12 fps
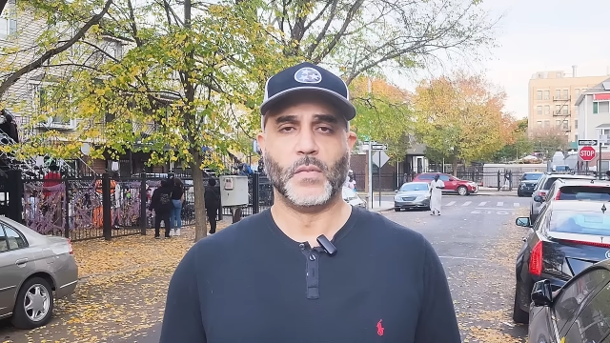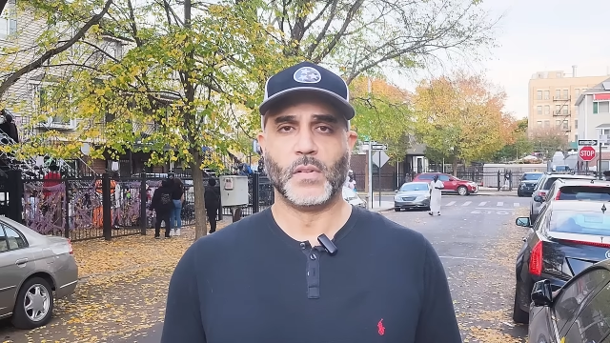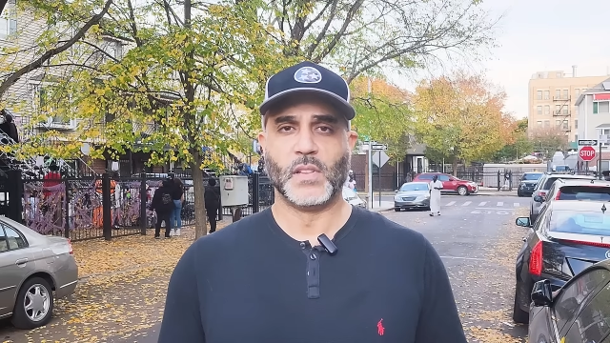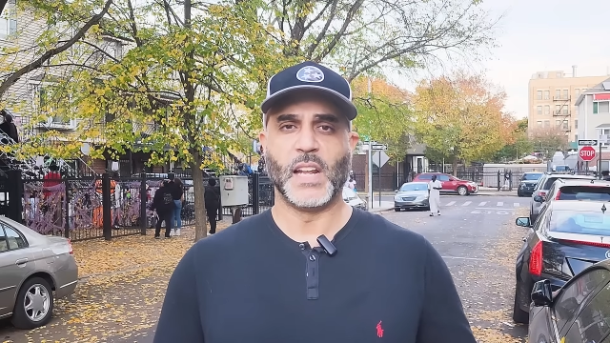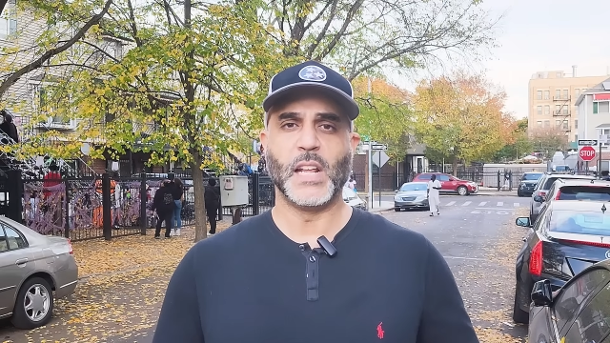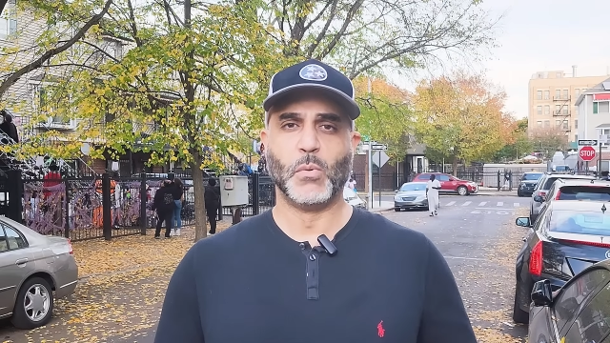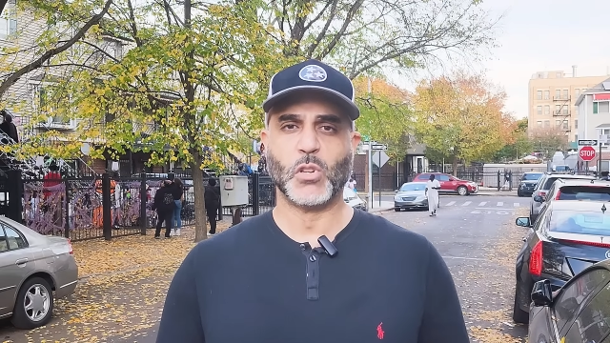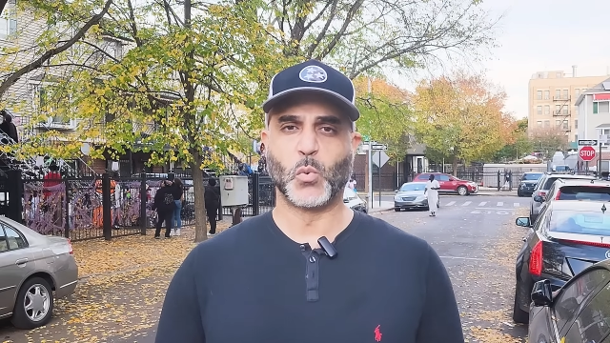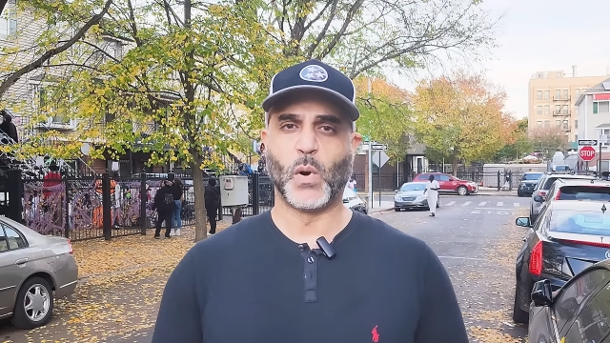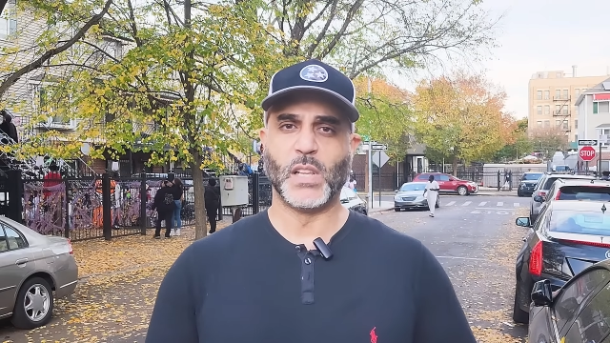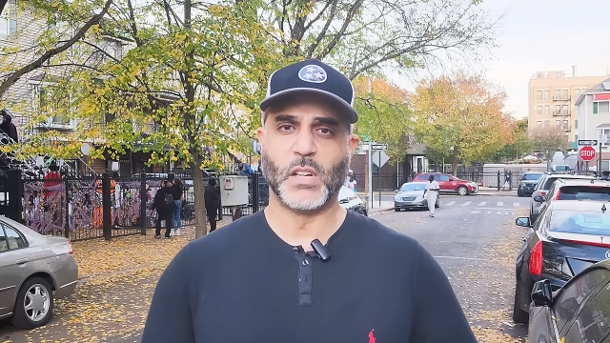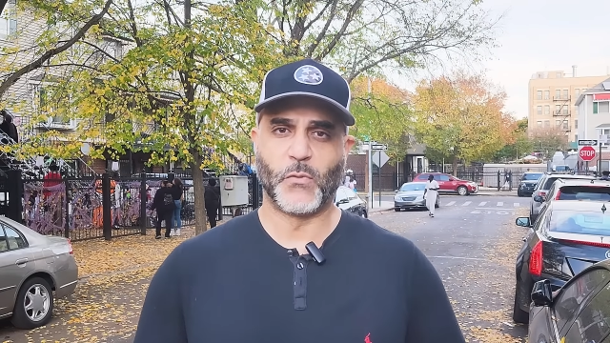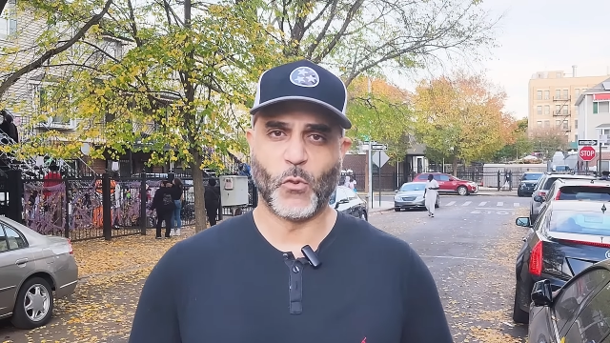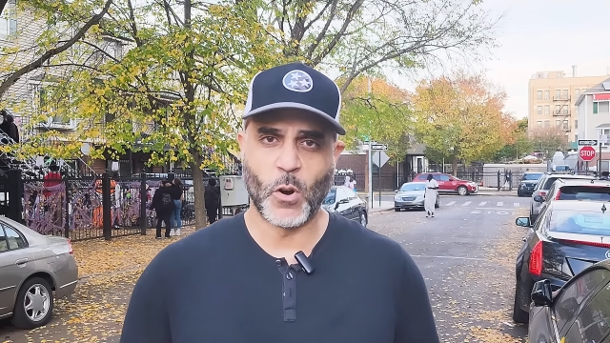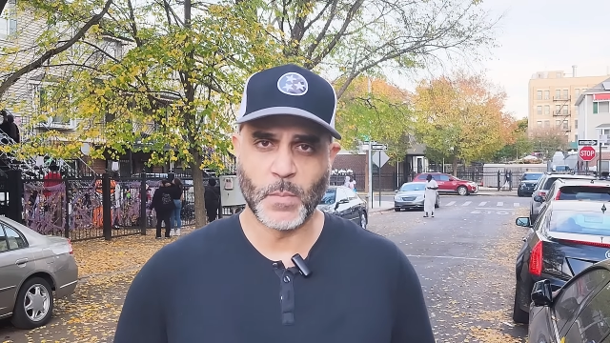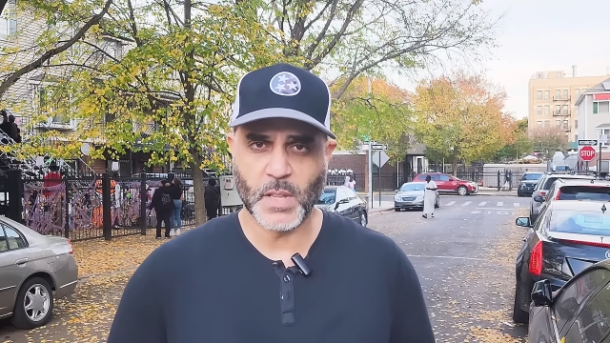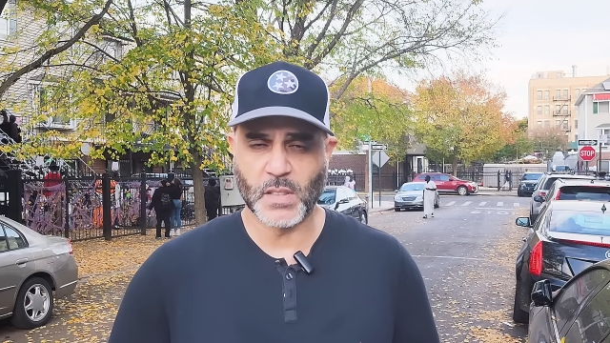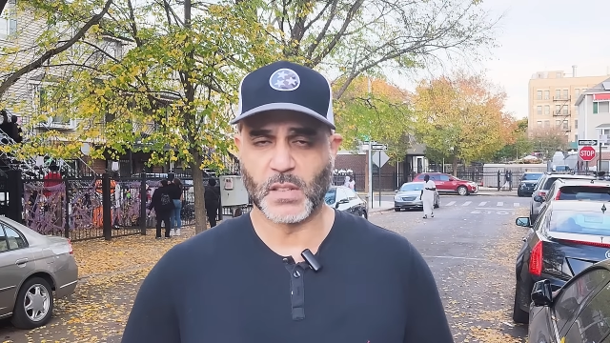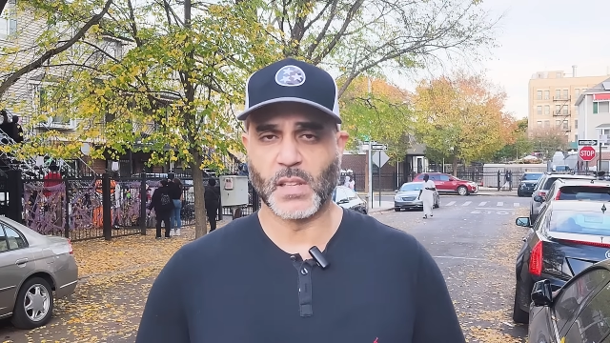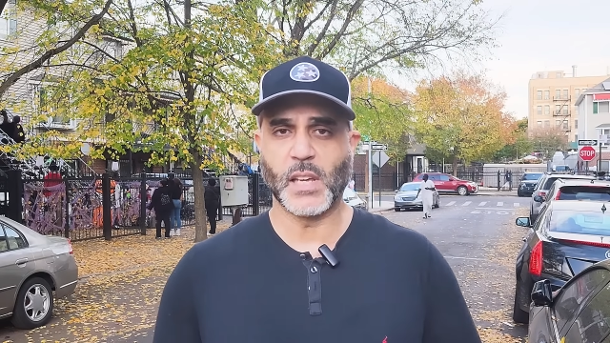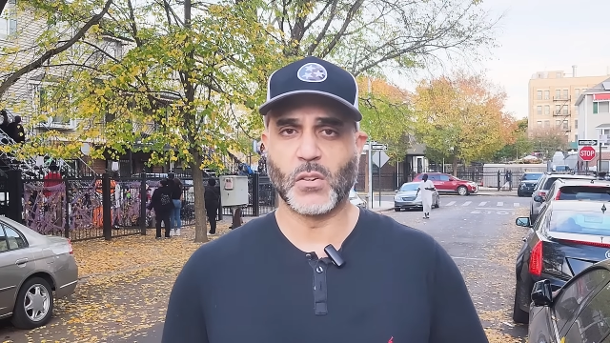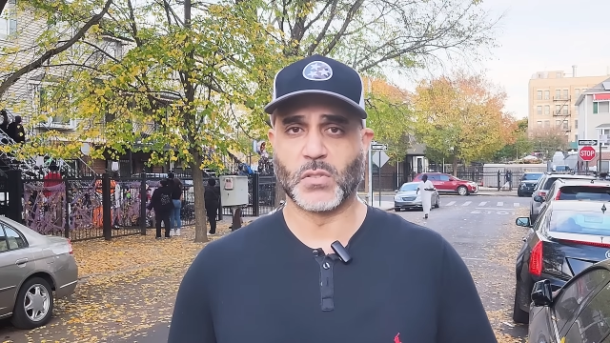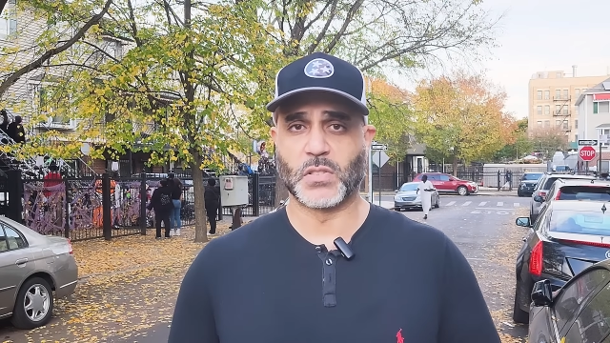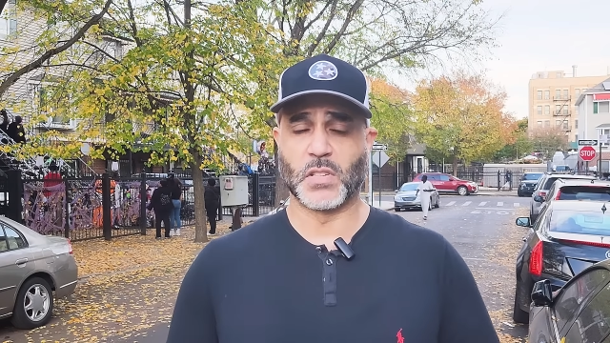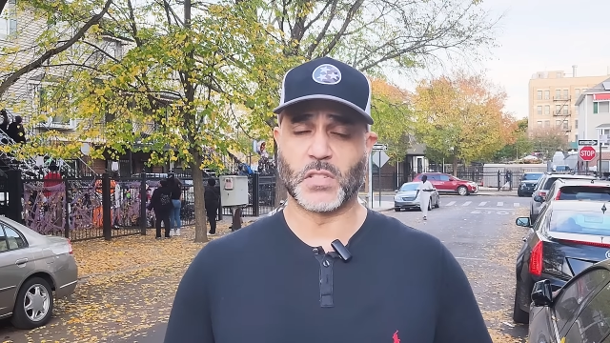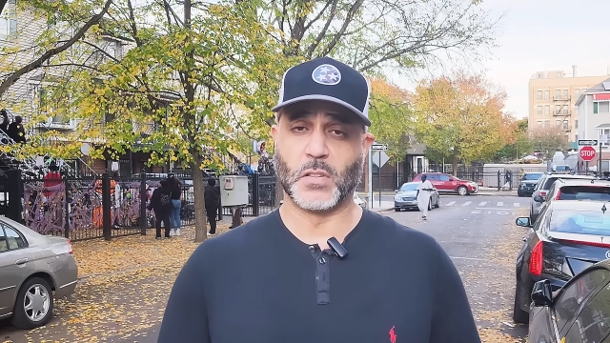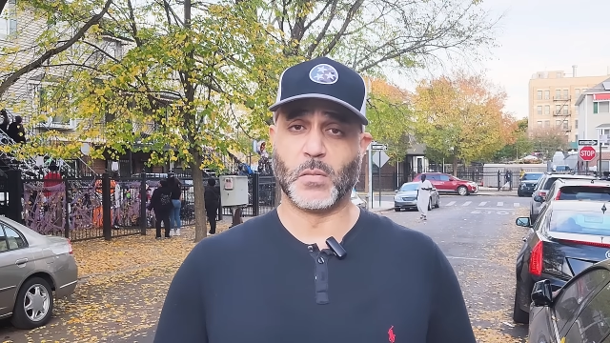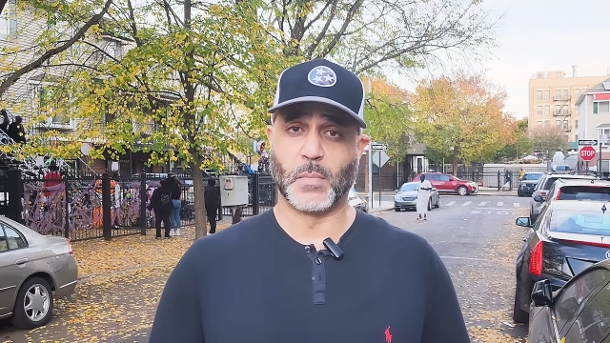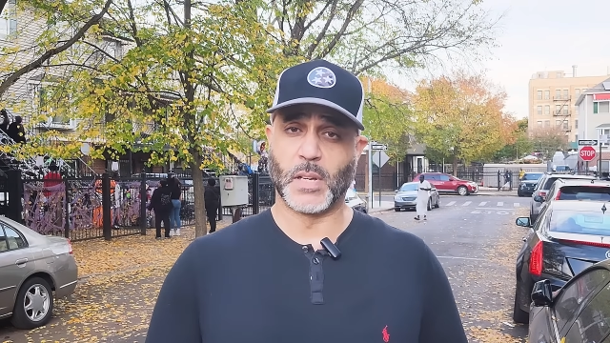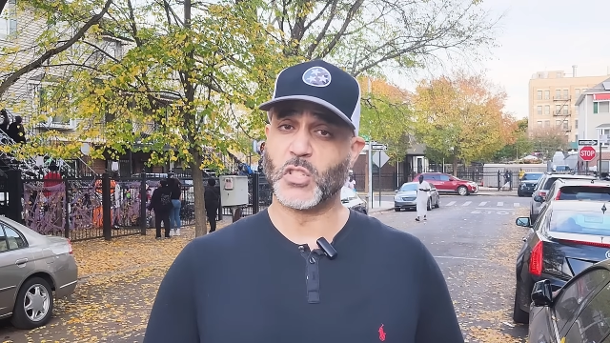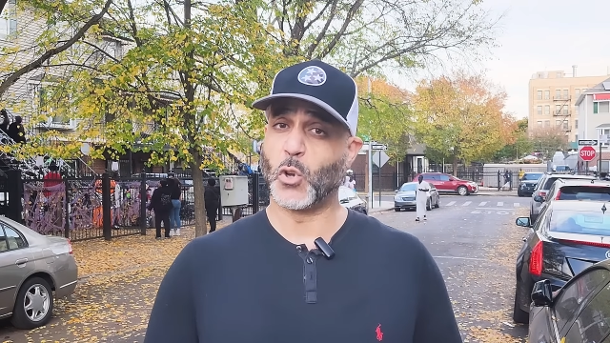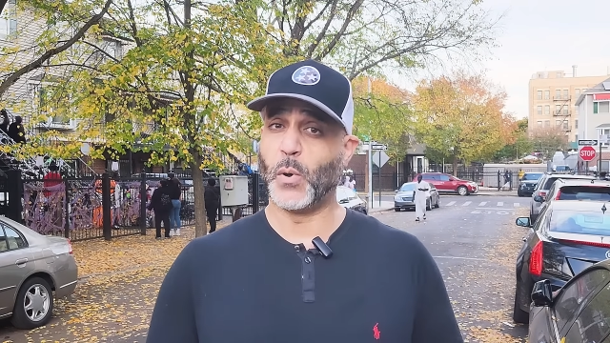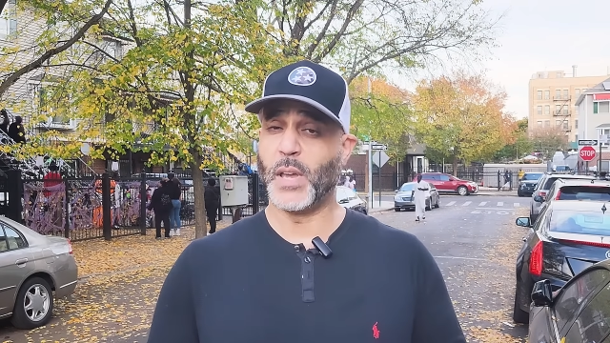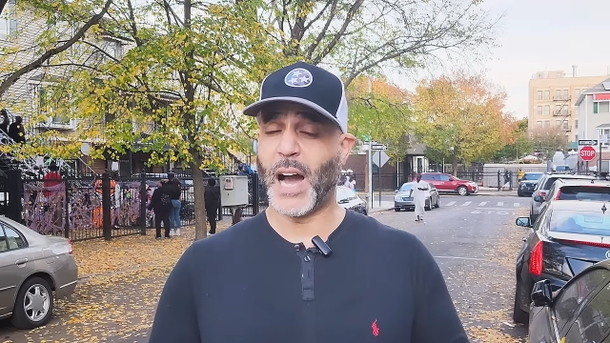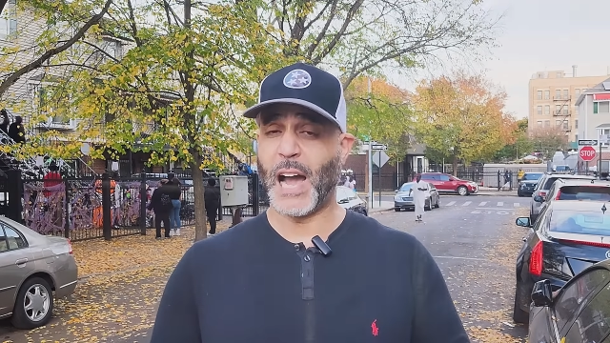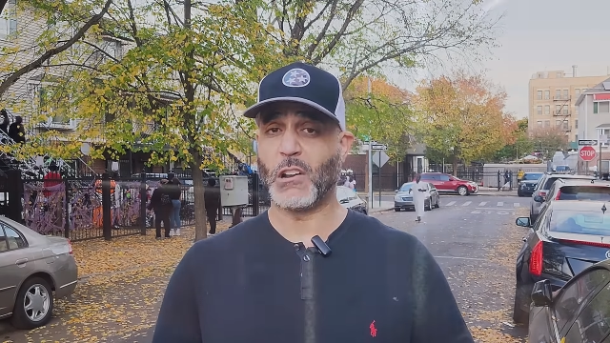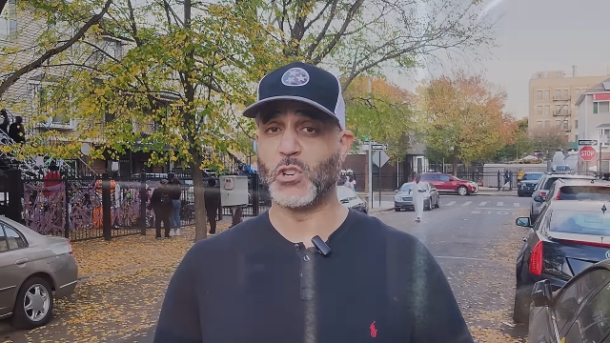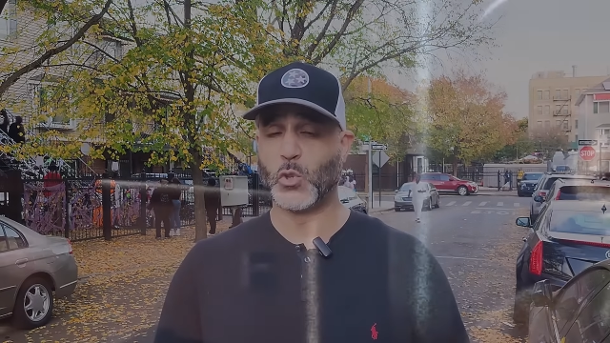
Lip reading: Lenny was well informed on the legal system, and so he hired